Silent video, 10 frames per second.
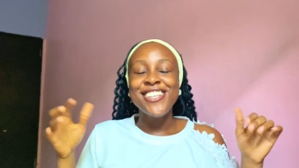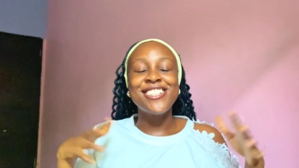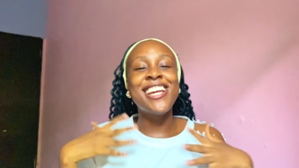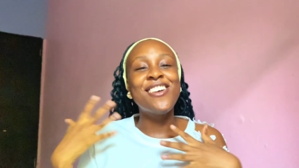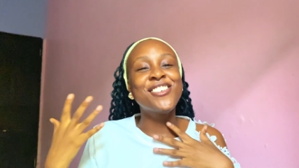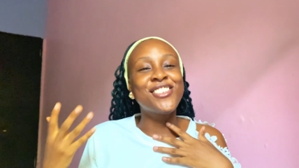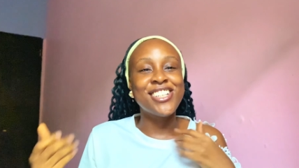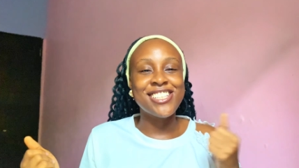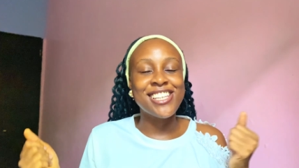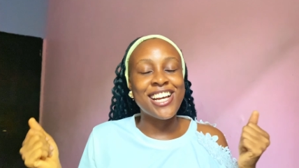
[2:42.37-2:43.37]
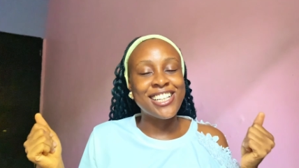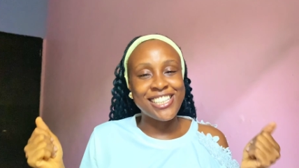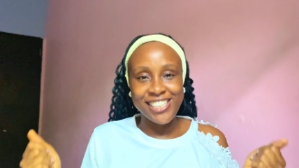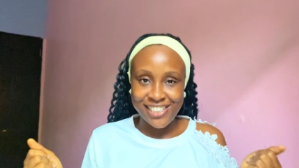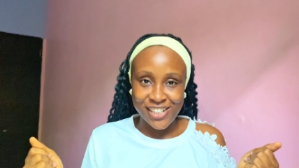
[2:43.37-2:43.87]
So now that we've gotten that
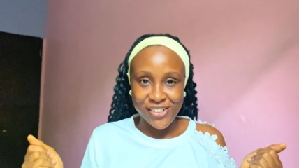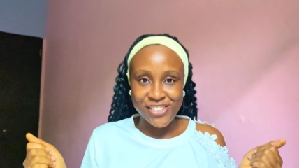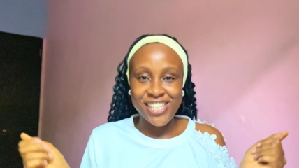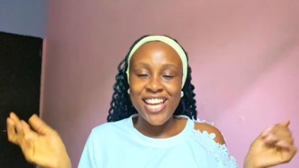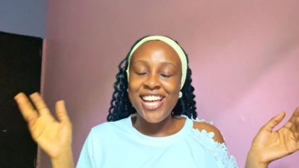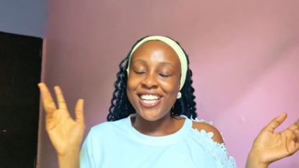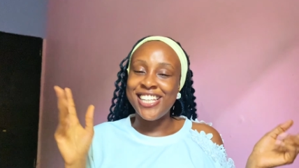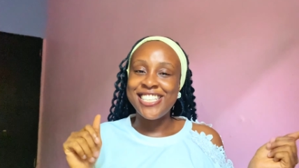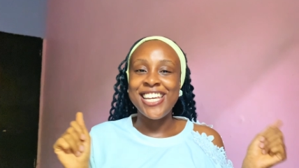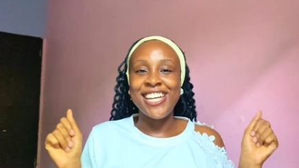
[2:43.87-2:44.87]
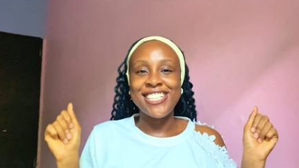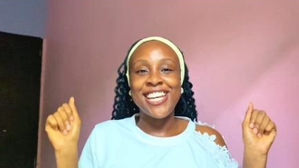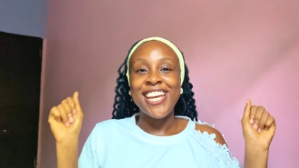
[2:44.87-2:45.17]
cleared out, let's head